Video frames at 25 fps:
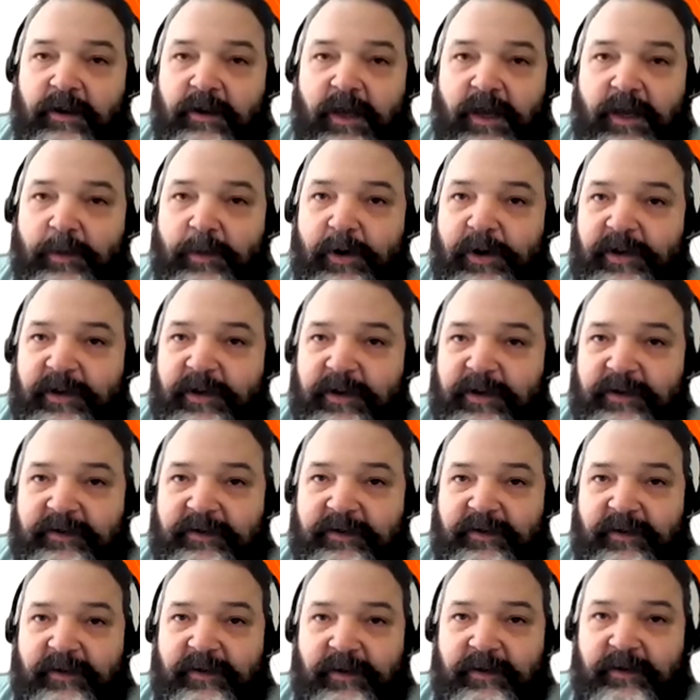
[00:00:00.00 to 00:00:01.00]
Anybody can
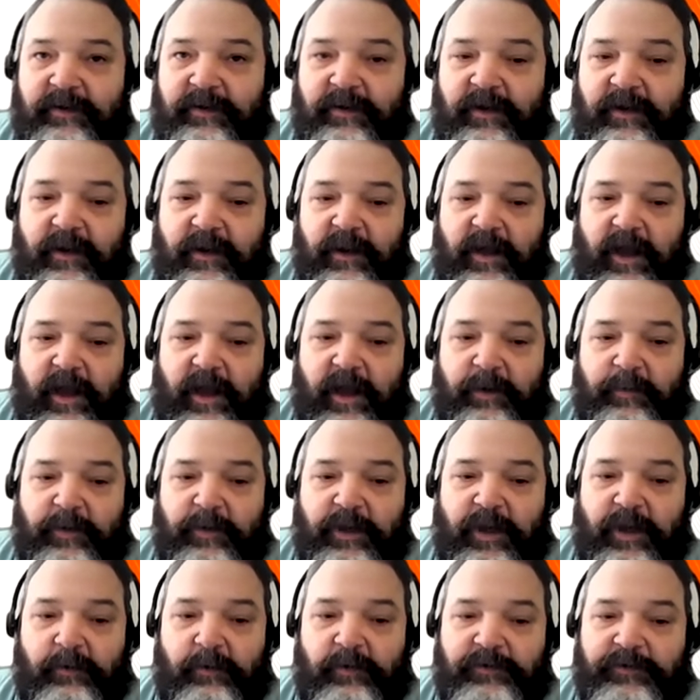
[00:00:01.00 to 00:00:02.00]
attend and
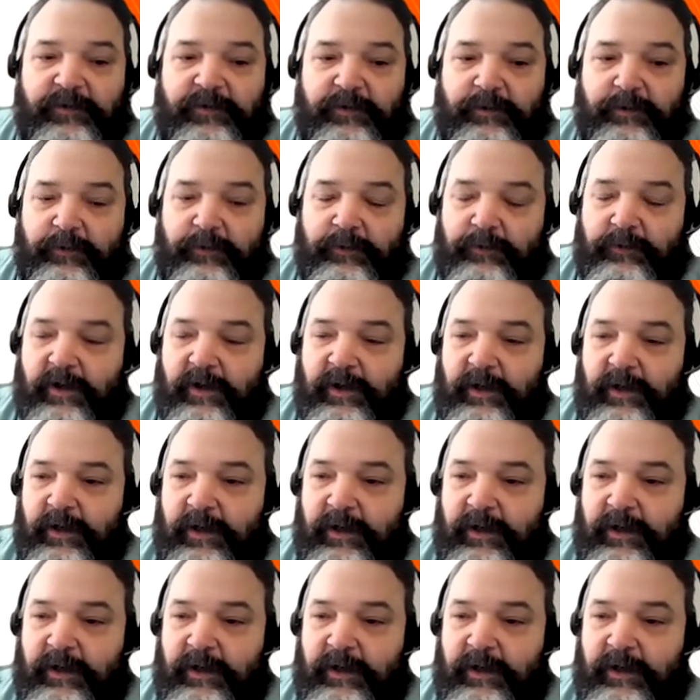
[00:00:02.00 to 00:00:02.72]
be able to